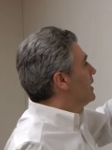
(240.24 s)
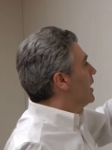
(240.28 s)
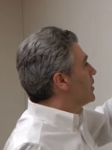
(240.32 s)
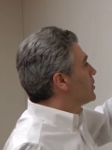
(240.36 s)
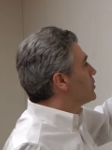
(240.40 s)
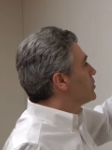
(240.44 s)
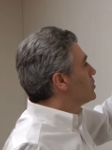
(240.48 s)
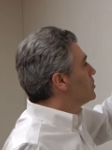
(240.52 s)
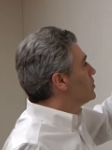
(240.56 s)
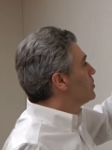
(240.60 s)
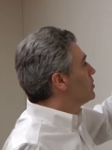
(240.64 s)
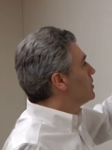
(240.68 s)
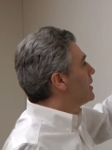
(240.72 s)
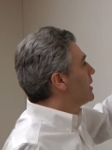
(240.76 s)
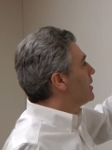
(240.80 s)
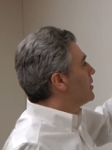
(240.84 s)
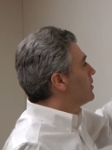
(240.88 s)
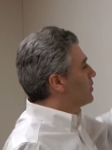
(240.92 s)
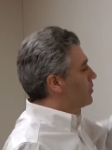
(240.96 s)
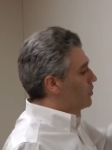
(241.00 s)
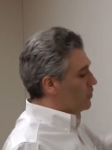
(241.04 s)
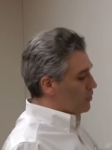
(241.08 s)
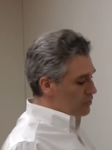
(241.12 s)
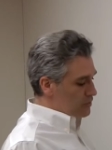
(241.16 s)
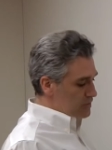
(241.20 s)
Now you know that
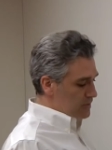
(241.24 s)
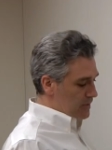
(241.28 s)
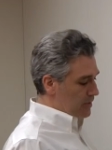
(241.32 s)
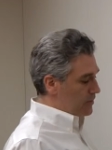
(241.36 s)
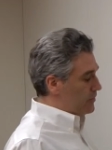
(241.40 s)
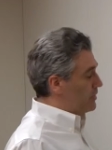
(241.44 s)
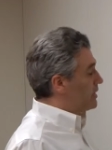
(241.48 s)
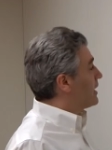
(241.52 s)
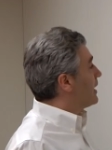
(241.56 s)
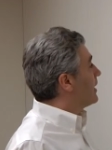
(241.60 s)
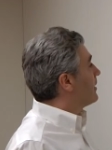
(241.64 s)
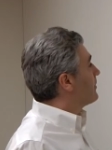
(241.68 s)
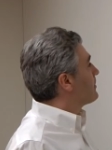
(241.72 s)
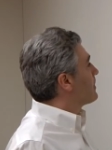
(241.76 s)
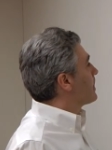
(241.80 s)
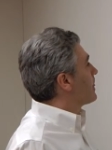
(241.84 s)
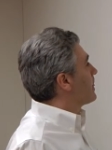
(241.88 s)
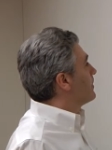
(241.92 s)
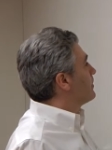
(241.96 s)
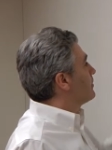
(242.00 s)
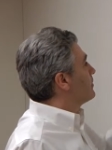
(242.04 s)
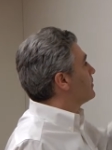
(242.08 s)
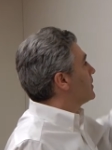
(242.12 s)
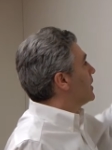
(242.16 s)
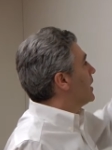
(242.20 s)
on those areas,
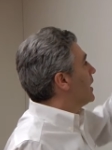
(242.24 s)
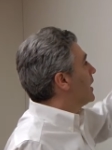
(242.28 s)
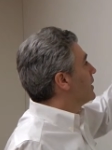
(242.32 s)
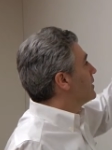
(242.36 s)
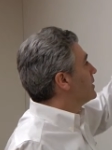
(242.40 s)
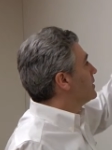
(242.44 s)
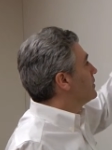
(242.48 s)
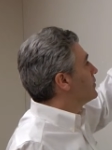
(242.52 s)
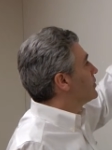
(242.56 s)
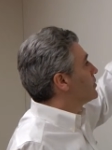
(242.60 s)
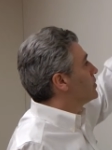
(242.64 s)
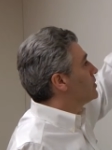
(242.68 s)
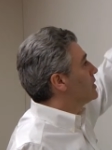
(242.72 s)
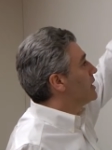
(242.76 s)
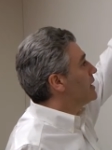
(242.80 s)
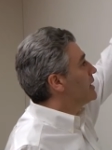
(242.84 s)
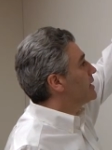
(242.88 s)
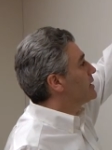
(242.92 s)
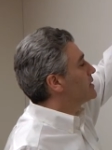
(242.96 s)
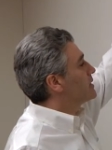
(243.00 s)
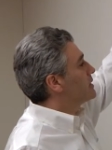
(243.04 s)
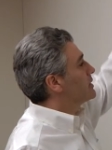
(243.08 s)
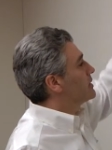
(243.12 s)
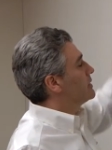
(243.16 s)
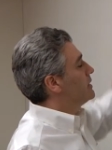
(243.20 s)
uh, if you
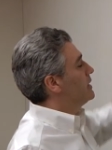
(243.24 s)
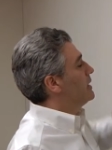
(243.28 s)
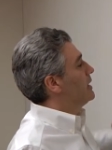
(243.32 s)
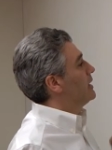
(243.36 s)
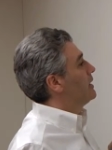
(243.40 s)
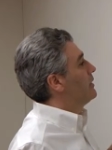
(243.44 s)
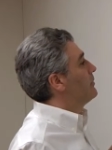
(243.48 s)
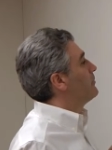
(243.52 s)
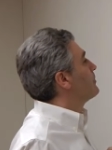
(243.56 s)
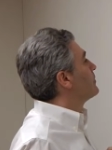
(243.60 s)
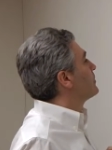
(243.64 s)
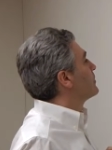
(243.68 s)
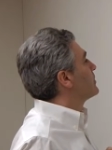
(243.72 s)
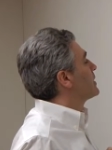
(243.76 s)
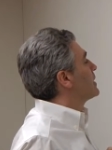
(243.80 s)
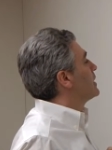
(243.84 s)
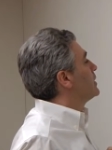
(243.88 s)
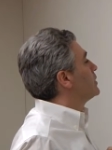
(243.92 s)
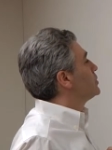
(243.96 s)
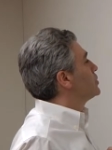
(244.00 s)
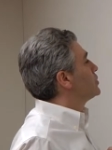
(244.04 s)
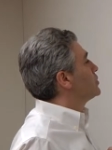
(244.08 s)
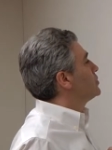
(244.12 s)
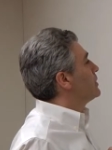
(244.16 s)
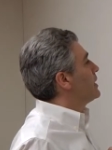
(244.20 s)
link uh,
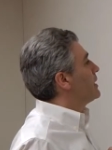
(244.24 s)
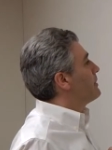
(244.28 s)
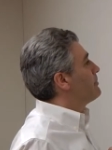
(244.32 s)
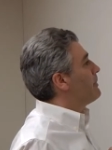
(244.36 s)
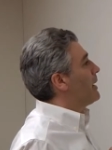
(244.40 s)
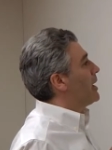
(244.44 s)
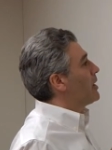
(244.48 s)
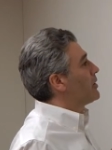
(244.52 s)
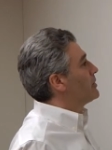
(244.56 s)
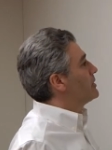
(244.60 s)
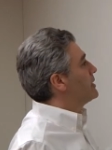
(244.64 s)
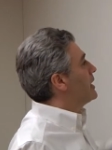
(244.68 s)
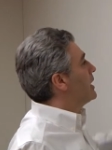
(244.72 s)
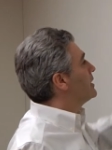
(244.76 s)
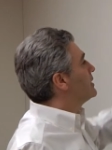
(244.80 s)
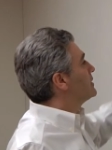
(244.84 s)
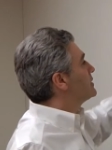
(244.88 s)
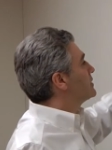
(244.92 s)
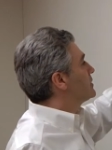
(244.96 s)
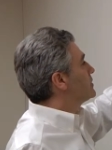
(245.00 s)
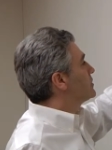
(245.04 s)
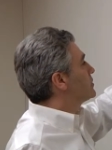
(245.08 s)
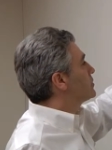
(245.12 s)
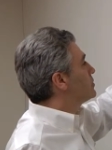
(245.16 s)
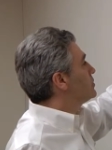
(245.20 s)
to a power
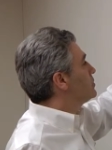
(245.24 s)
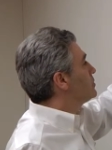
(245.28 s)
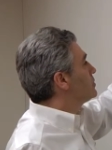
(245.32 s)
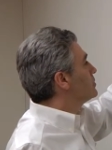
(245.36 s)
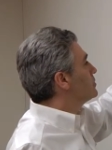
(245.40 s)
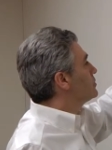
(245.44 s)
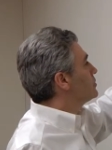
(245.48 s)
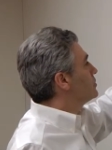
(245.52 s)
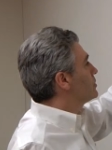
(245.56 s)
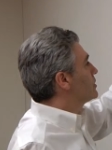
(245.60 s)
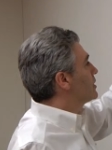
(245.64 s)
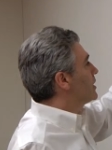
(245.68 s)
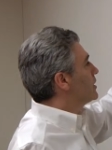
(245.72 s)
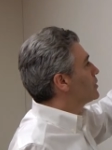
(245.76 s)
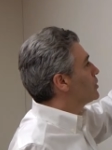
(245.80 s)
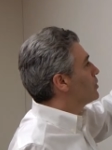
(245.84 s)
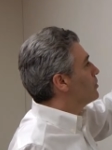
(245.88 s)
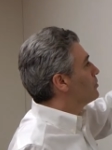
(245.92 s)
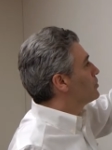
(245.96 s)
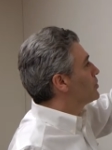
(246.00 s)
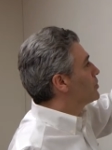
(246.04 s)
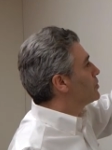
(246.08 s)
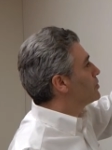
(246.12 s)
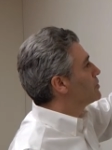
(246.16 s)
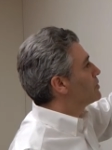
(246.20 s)
analysis tool, you can
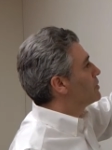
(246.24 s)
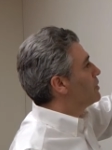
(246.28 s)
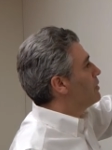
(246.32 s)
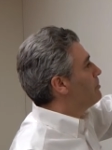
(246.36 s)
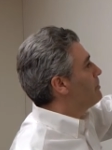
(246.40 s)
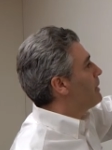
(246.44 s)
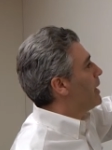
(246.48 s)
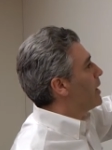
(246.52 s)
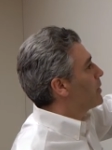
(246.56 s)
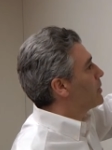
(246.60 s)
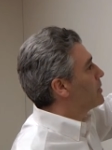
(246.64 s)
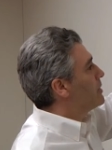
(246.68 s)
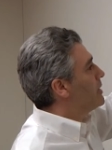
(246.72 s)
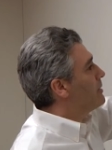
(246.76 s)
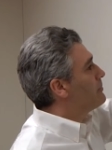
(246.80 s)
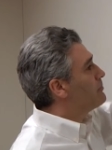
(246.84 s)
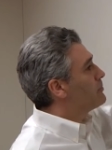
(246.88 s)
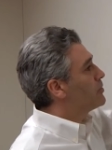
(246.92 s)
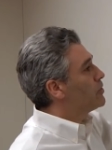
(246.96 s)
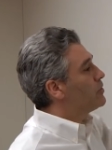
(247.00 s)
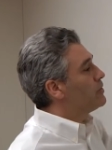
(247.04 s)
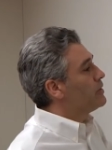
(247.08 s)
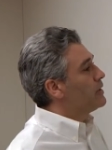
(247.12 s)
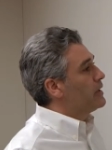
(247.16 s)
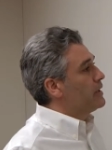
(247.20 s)
compute a power
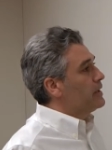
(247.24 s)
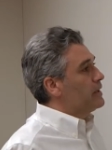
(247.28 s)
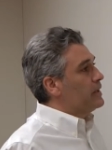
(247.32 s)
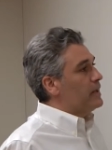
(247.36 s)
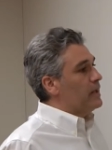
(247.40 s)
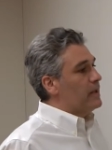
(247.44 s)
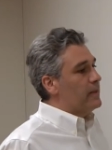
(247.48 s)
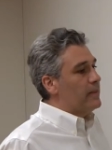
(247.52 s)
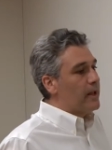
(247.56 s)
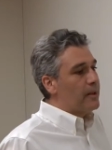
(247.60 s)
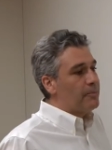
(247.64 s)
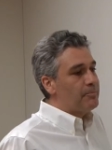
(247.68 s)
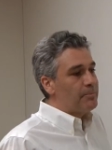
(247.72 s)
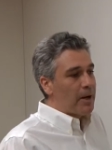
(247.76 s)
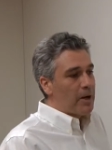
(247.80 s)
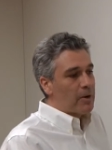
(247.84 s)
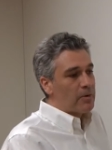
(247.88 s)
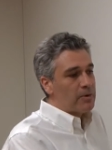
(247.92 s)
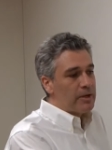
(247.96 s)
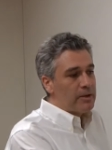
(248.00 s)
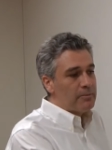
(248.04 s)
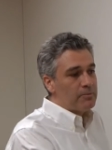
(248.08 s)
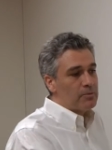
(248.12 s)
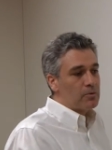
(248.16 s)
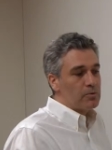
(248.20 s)
number, and that
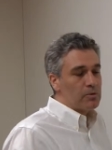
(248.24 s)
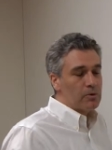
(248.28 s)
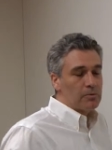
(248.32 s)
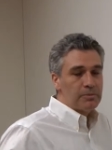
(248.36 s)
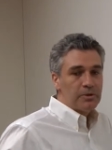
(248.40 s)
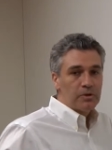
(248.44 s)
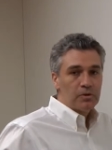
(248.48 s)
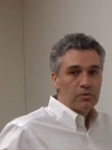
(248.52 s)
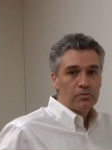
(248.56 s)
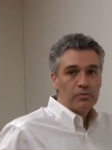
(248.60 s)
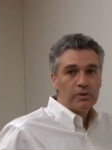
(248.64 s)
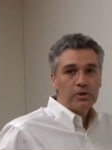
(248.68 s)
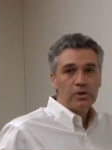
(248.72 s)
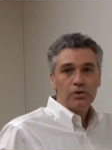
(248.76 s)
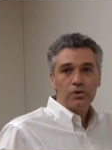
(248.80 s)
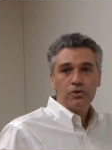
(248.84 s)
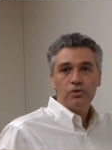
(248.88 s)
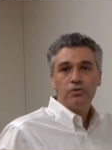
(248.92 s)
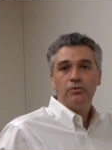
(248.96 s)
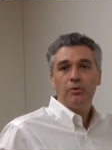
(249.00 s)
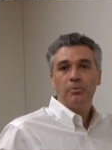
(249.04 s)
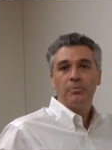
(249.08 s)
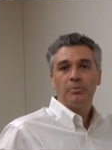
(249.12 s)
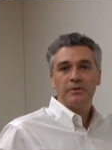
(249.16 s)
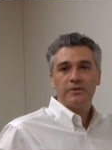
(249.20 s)
power number will be a real
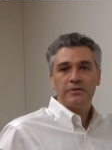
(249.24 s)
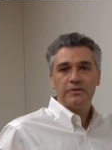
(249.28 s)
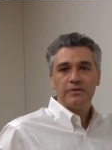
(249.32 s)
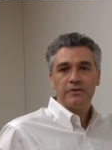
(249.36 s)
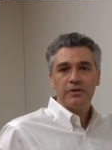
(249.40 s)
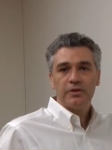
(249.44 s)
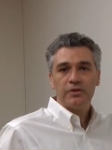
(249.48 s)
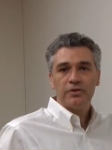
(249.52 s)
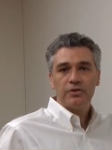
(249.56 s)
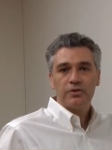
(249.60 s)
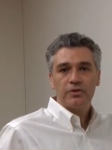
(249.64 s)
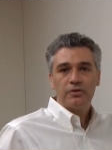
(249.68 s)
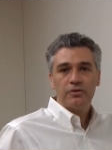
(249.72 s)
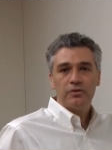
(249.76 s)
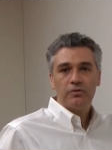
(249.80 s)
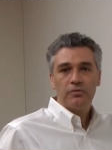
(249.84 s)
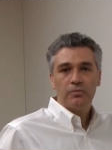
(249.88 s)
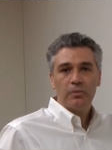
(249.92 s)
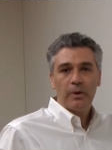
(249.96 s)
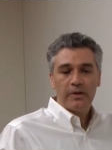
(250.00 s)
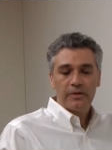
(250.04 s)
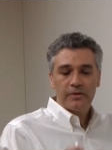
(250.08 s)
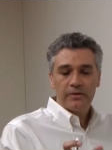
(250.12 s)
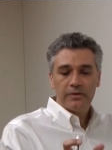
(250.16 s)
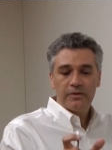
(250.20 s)
good representation
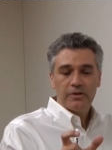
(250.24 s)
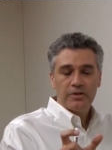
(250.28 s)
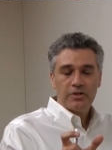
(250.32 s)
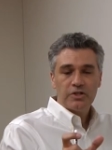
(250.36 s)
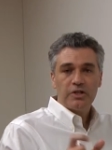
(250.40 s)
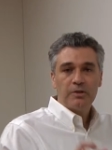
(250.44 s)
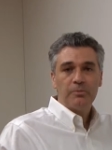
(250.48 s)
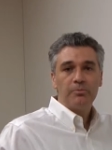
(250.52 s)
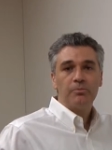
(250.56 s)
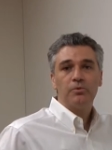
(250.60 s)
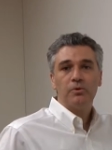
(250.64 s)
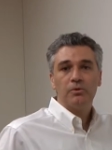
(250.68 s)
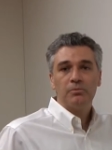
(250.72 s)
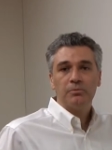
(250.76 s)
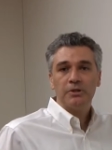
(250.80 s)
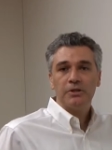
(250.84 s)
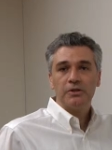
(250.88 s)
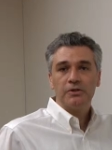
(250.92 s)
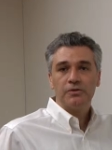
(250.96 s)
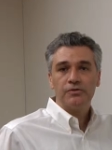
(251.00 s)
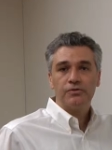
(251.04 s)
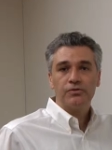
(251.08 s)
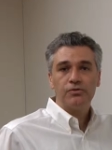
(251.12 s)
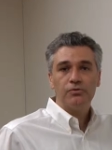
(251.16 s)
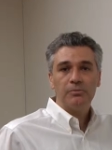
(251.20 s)
of what the chip will be
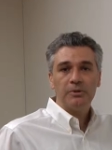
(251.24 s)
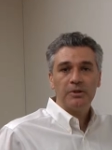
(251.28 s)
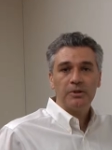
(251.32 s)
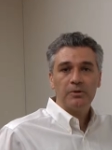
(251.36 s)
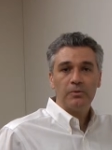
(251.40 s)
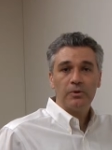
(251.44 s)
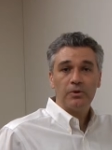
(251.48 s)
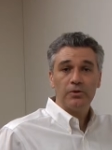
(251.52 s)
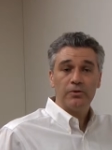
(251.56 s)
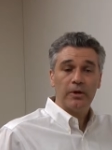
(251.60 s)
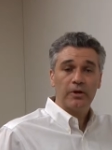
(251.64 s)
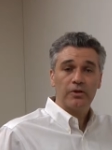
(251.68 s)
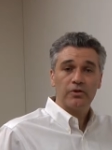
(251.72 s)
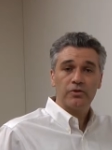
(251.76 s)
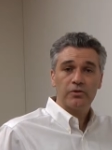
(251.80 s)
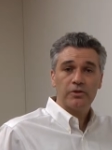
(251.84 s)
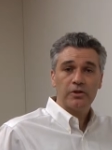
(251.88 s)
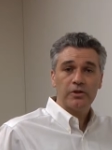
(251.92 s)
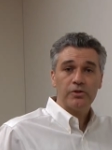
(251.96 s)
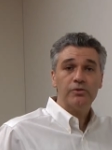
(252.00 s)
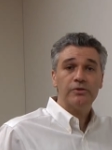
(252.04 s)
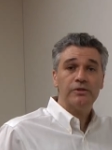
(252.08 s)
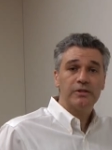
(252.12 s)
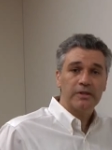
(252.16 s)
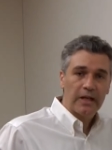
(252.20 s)
consuming when you
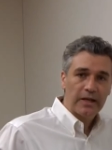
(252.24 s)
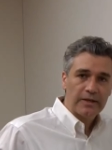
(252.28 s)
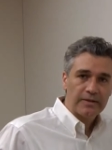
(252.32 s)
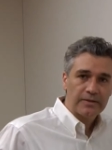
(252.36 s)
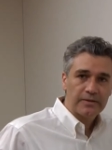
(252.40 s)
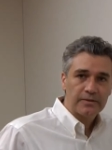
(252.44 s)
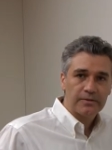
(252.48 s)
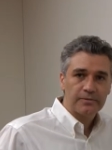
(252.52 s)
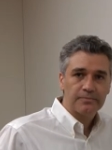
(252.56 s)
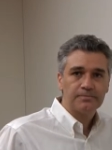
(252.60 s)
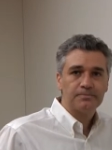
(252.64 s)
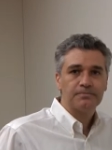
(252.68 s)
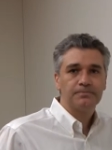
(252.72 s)
actually utilize it.